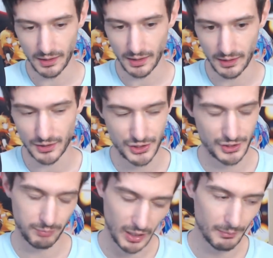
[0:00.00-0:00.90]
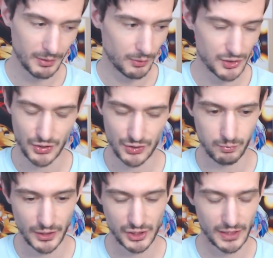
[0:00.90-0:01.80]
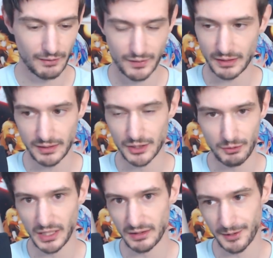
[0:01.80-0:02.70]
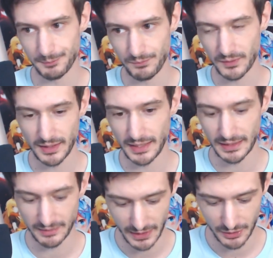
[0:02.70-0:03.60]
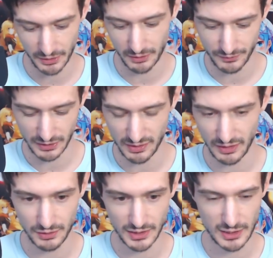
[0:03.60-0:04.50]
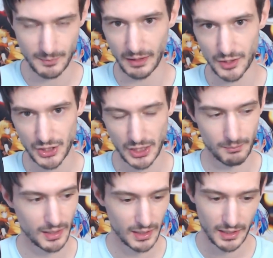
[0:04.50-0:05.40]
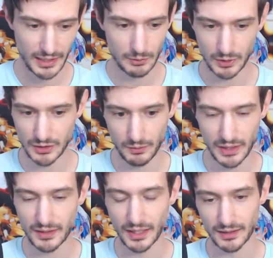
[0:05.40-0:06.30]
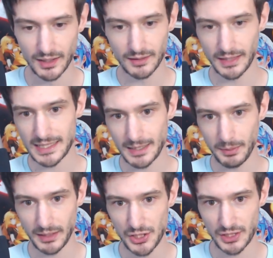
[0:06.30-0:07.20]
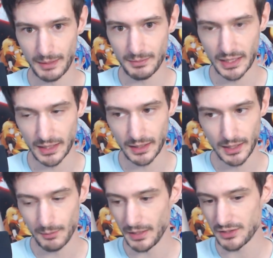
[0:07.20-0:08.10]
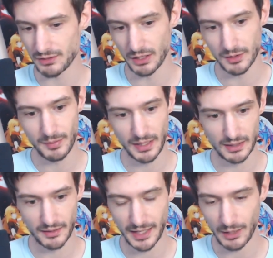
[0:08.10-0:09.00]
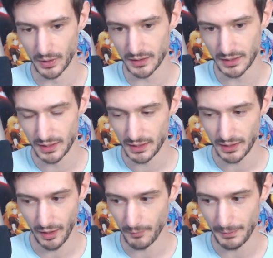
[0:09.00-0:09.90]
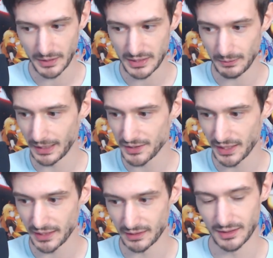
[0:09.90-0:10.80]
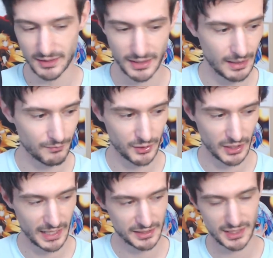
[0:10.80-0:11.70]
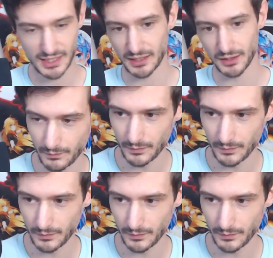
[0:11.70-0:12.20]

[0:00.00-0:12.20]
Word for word: Uh, she probably would have just wished that Vic didn't do anything and that they could have continued to disparage him, and he wouldn't do anything. That's the implication I'm getting. Make your own opinion on that one. Um, I'm going to see what else I can dig up for you guys. Let's take a look.